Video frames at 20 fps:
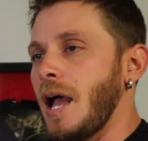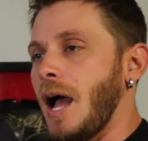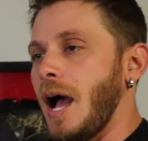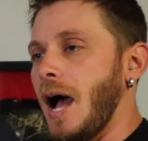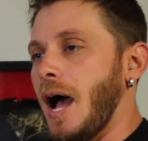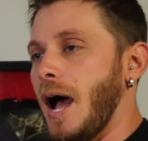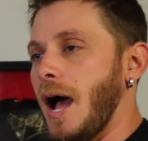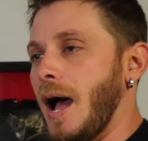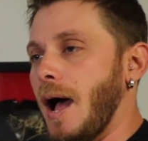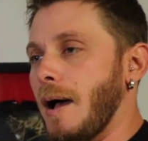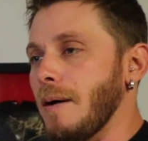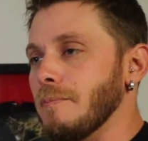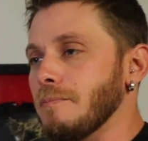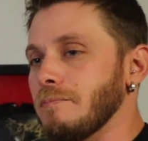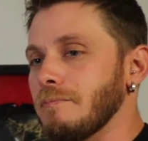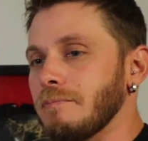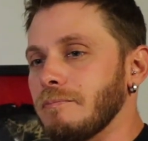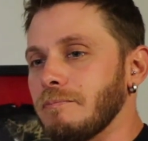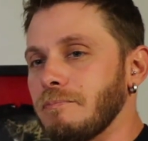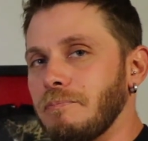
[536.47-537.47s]

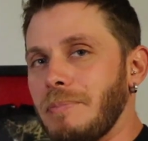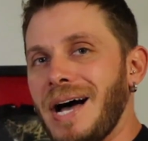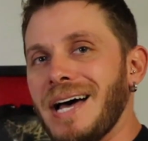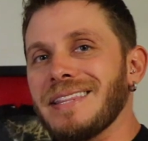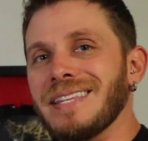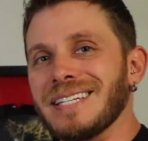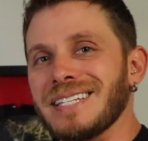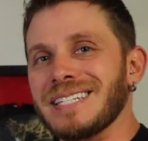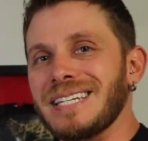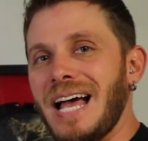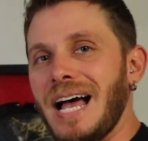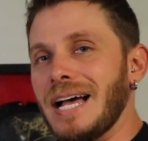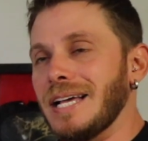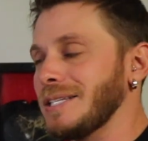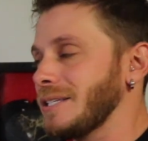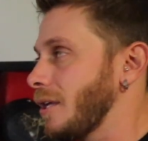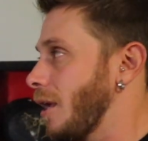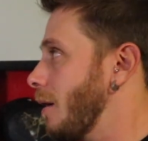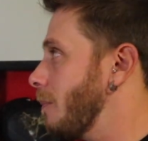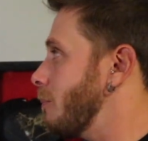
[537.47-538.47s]
buy the
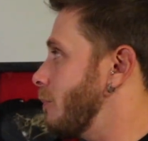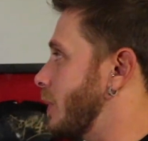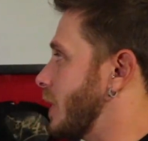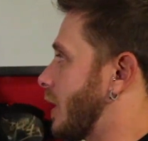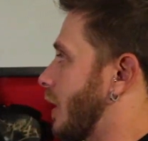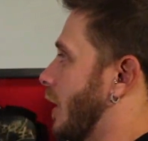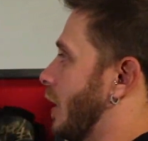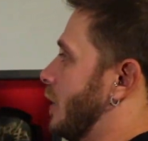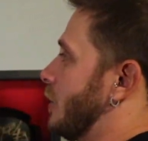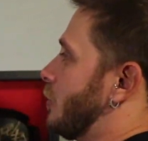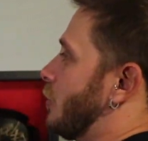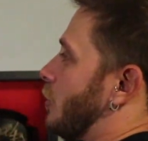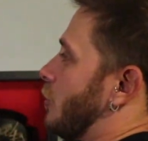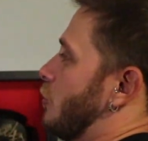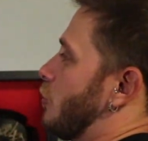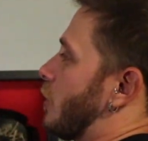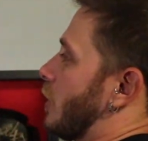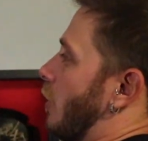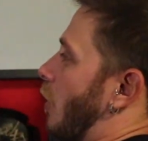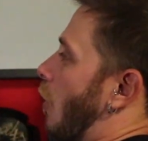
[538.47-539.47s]
size up, because
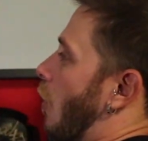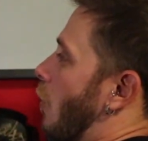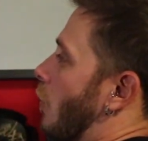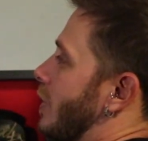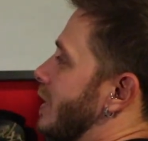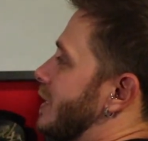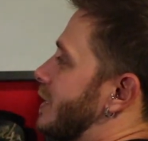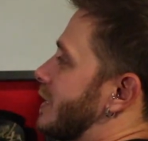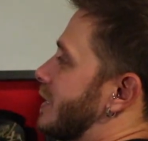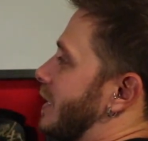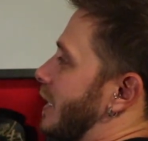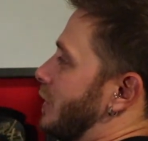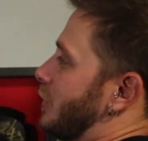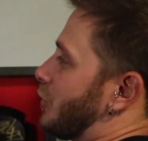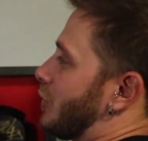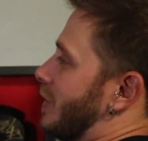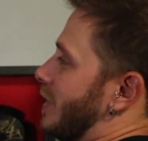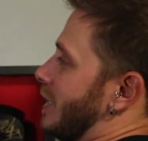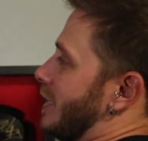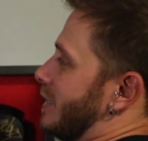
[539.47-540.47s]
you can always
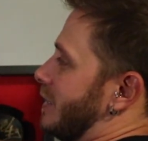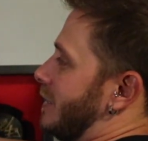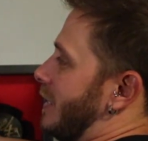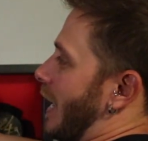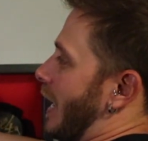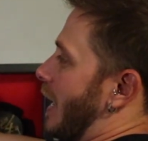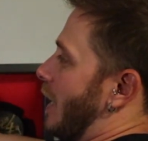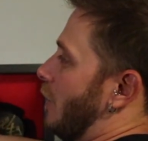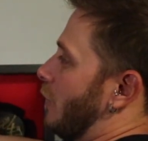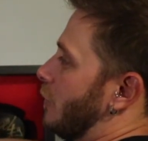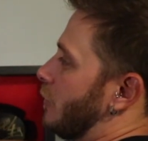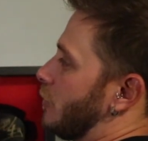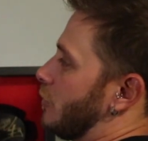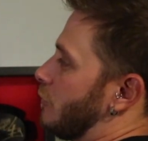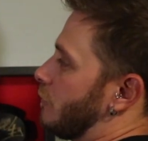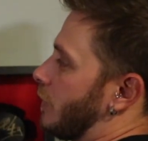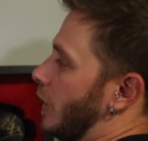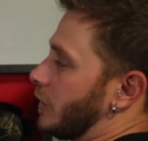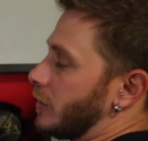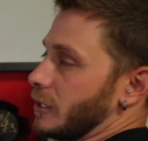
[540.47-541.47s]
cinch these down.
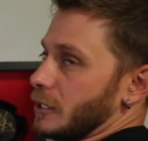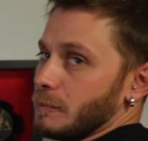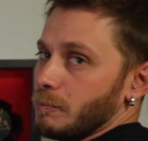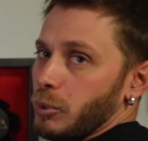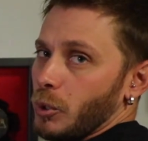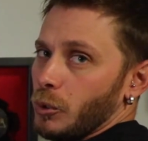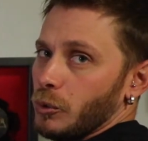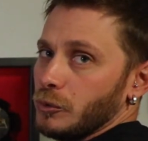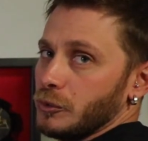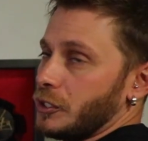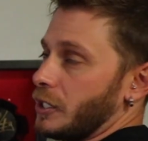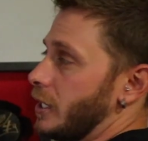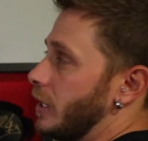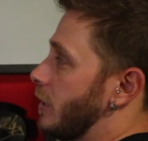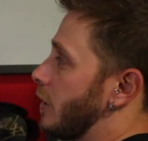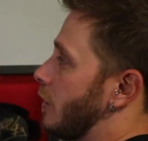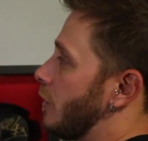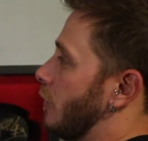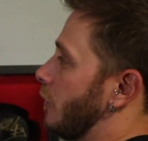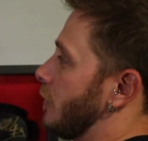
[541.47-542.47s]
You've got these pulls
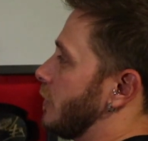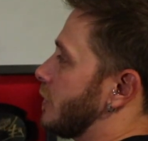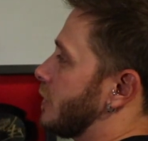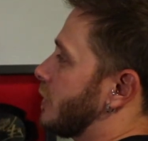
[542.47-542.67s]
here on the